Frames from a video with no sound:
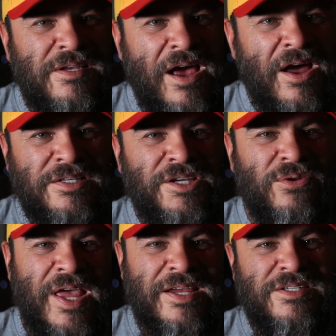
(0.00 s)
until
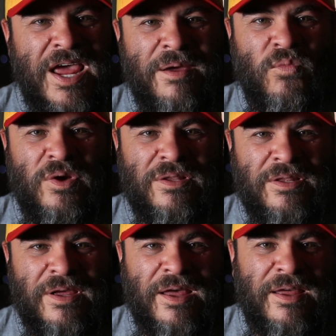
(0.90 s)
next time,
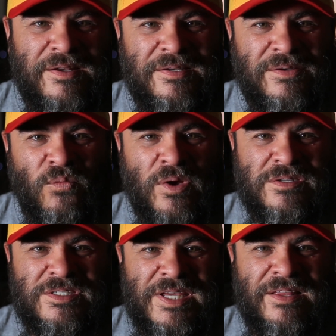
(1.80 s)
we'll
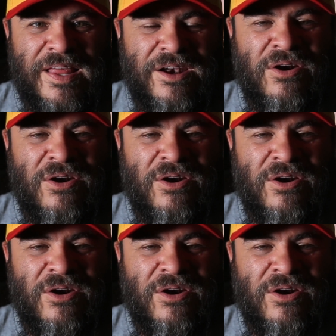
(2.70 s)
see you later,